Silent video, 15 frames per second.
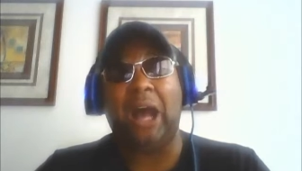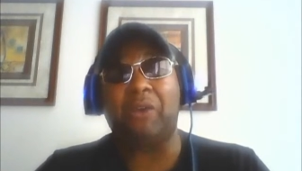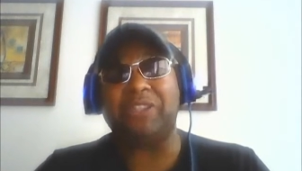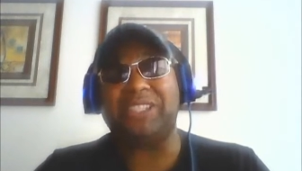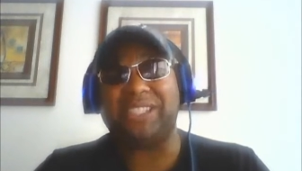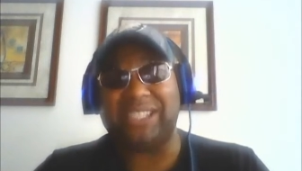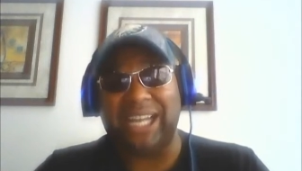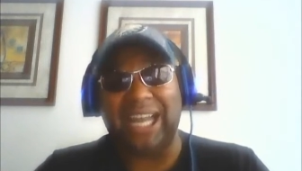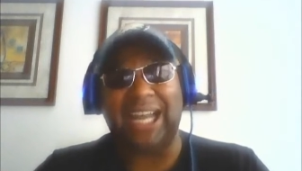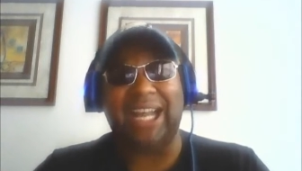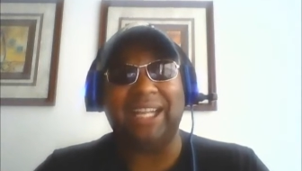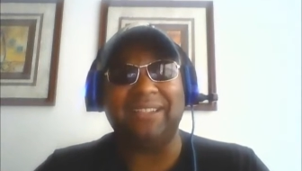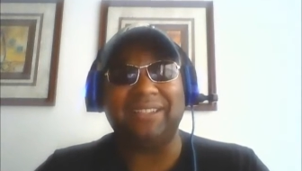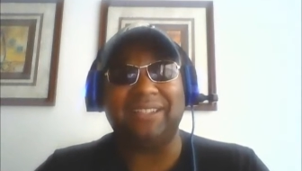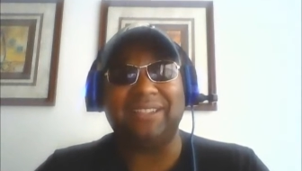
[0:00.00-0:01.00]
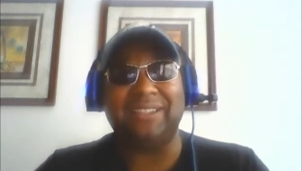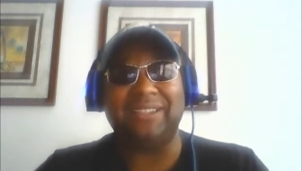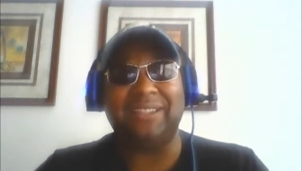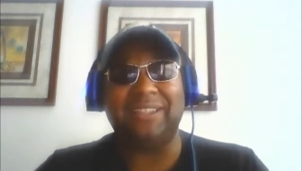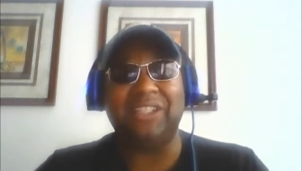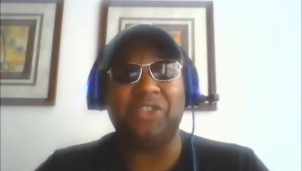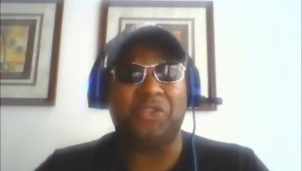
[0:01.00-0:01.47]
outshines
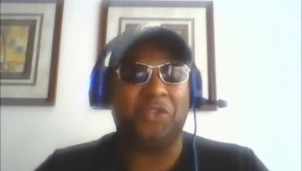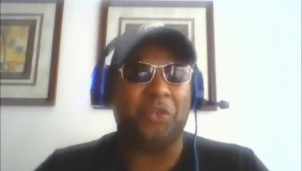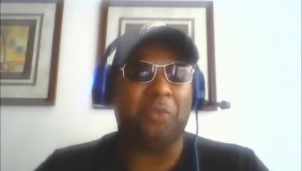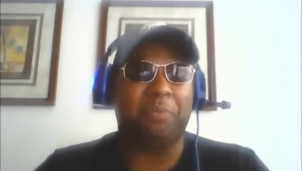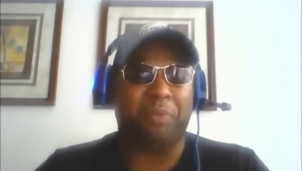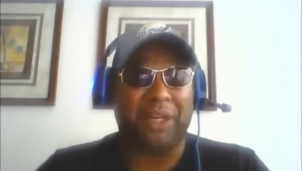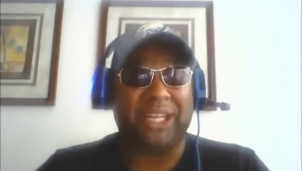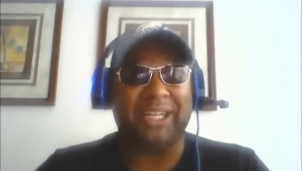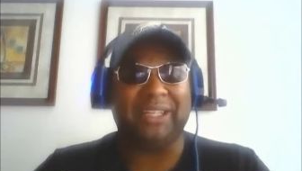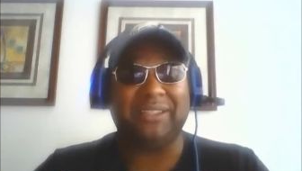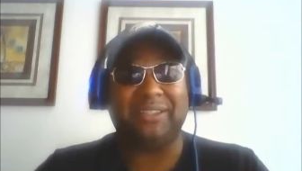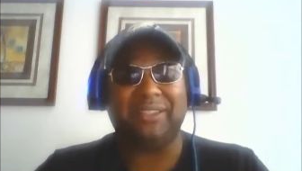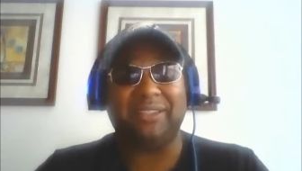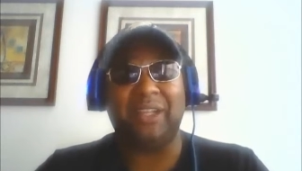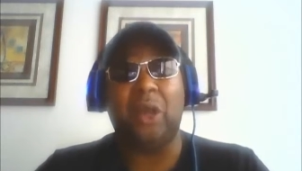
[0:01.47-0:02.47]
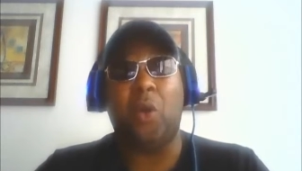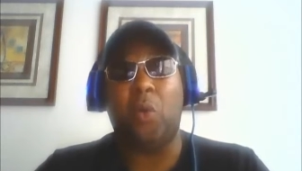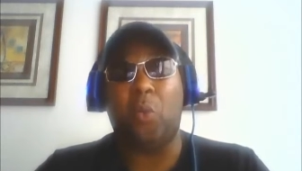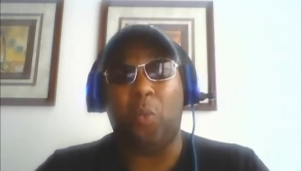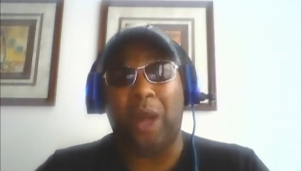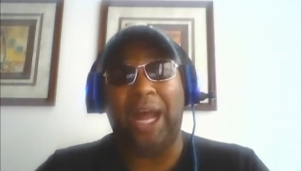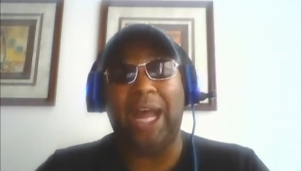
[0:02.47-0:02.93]
Drew Brees.
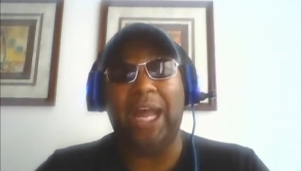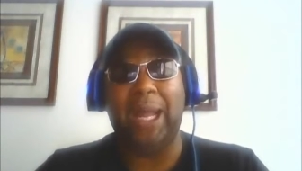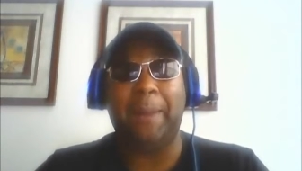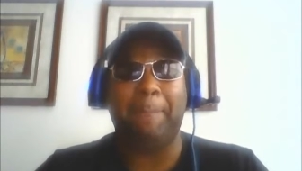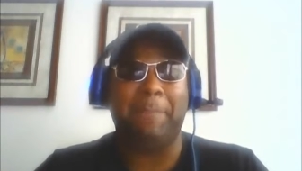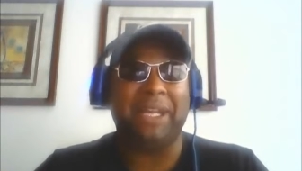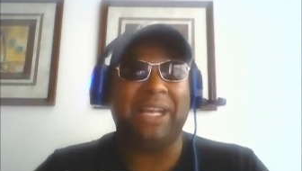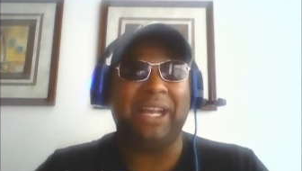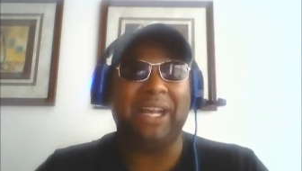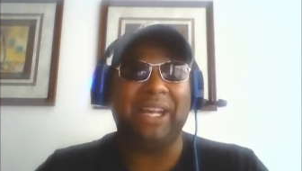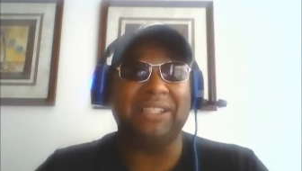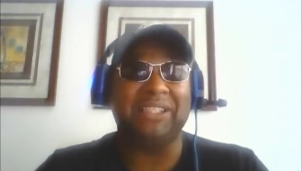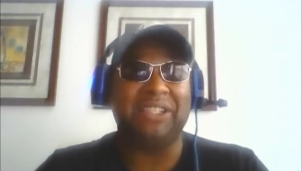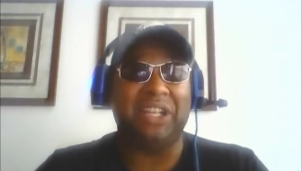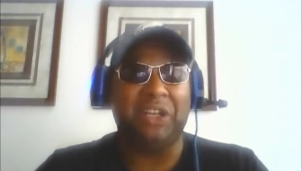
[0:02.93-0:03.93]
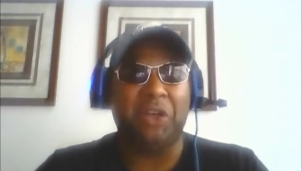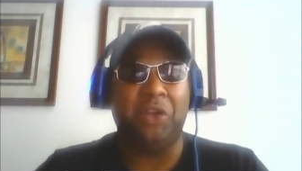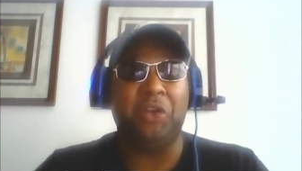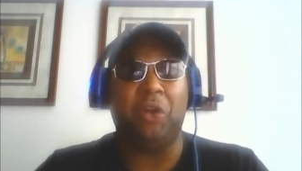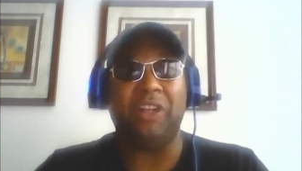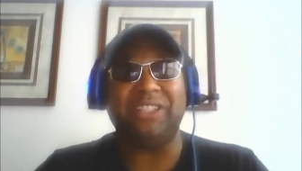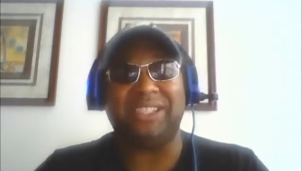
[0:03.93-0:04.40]
Why? Because the New
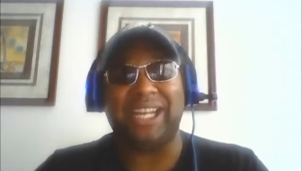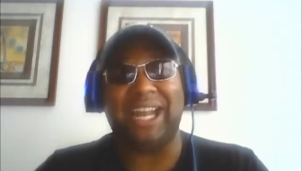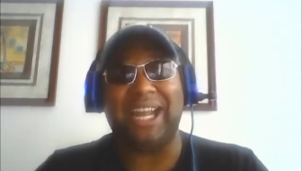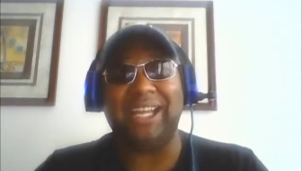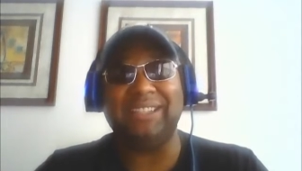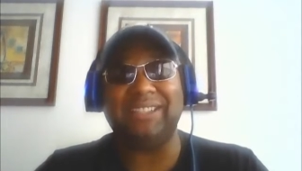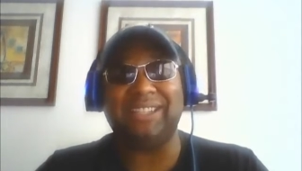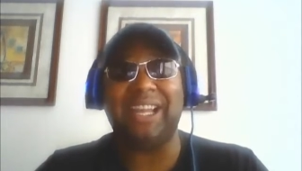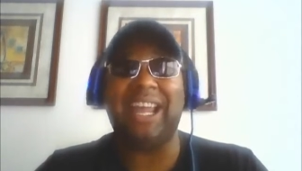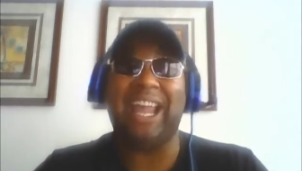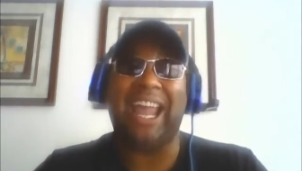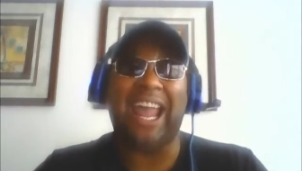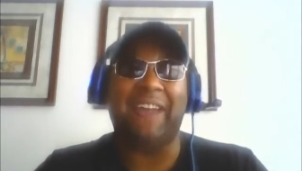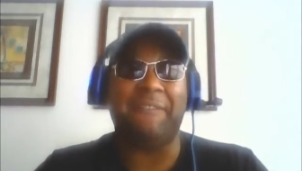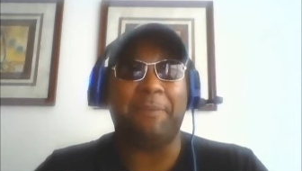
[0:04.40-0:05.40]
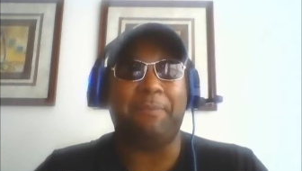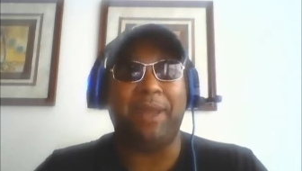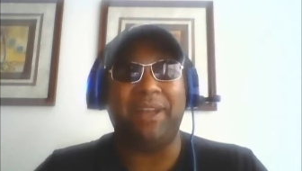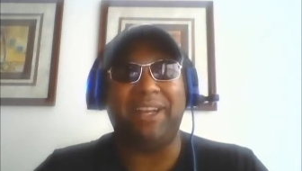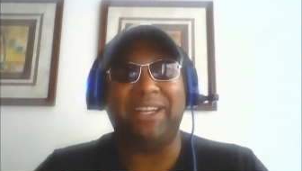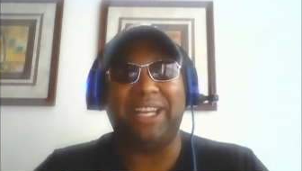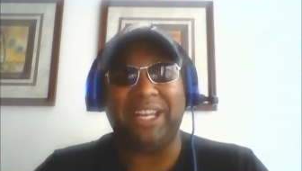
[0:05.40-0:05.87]
York Giants have a
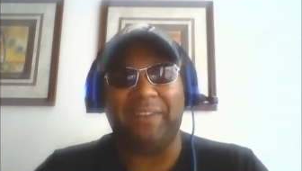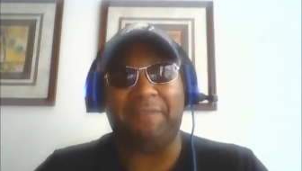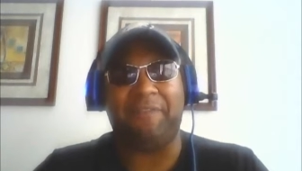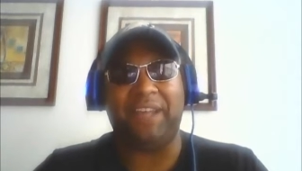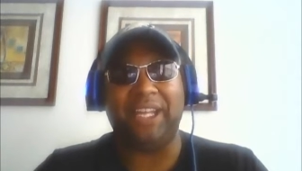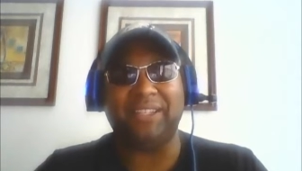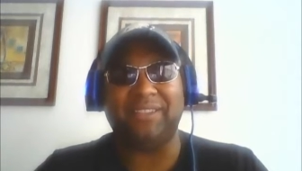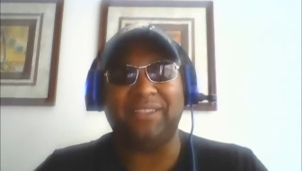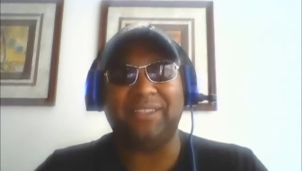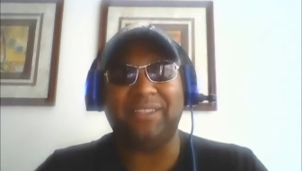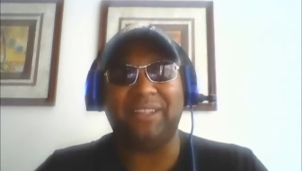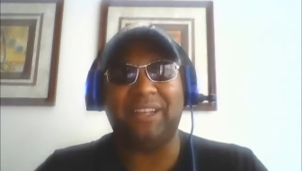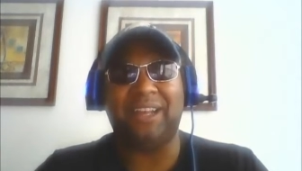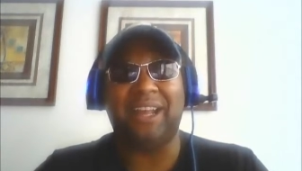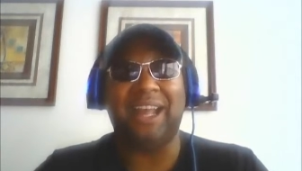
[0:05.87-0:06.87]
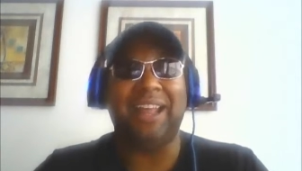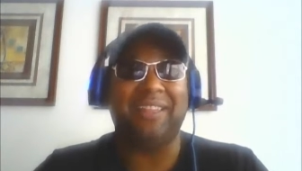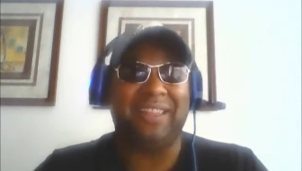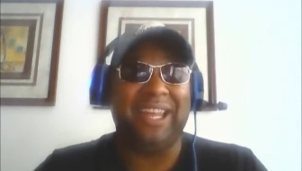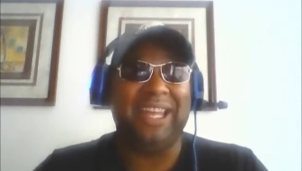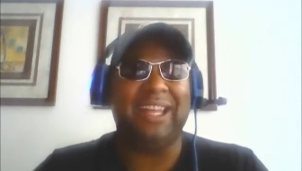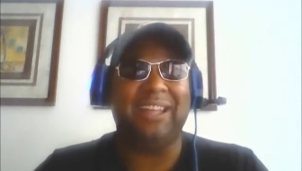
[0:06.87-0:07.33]
better defense
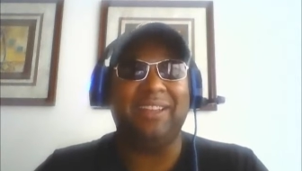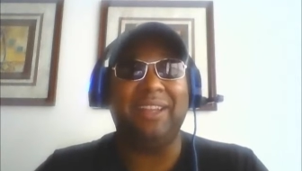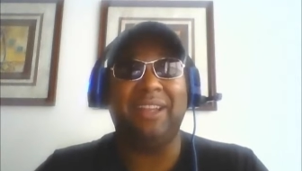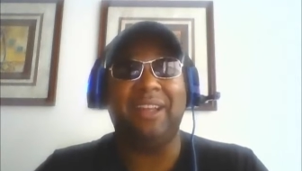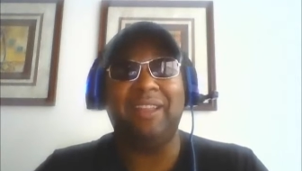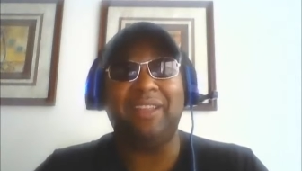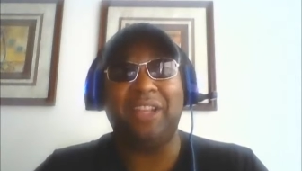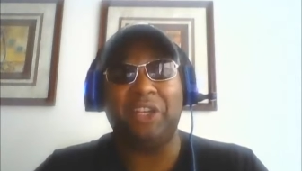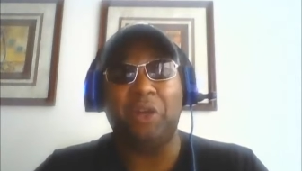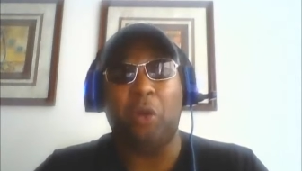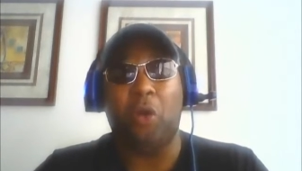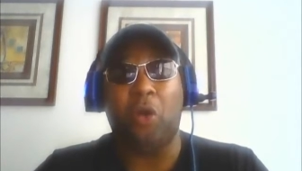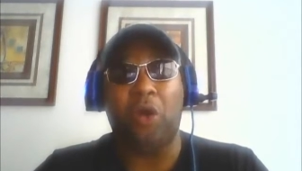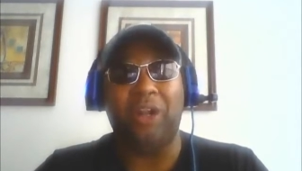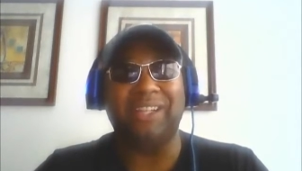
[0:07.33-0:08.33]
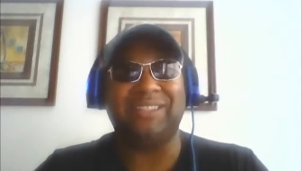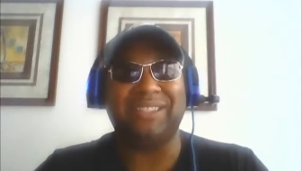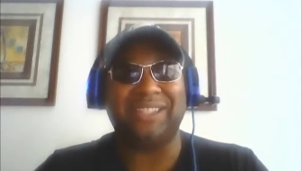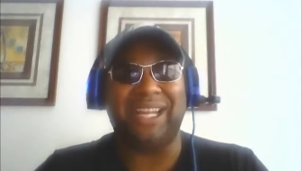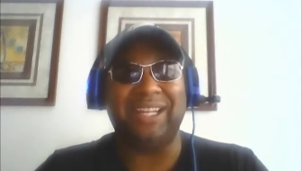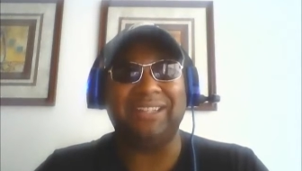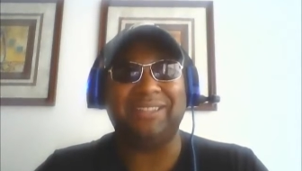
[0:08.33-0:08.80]
than the New Orleans
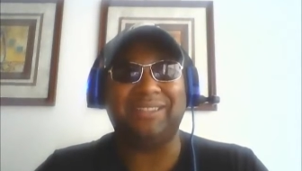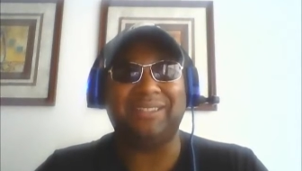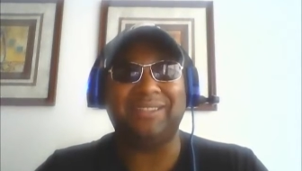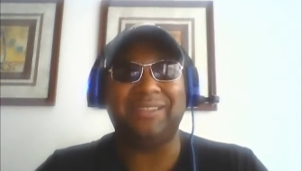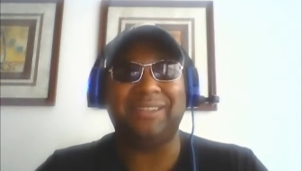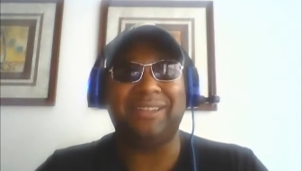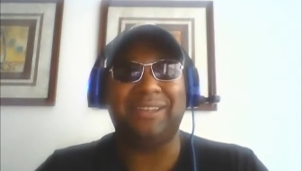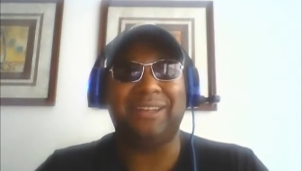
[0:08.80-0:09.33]
Saints.